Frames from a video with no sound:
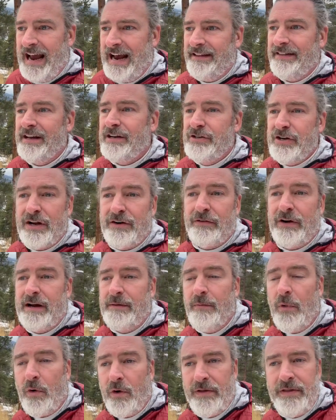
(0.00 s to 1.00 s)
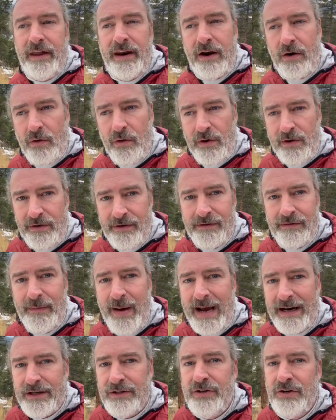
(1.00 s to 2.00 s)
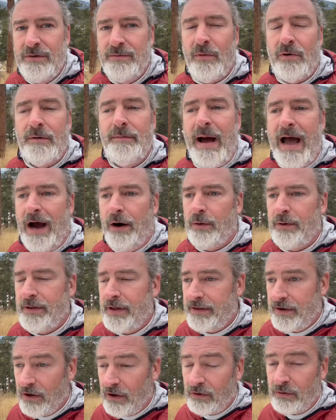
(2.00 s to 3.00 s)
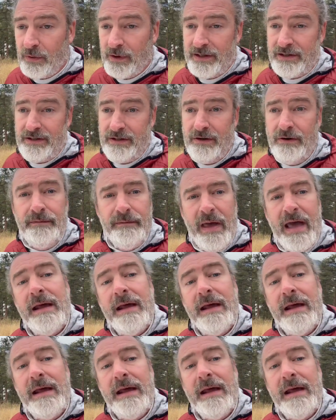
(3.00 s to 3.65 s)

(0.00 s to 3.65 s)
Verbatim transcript: and they generate more than an order of magnitude more power than the old ones do,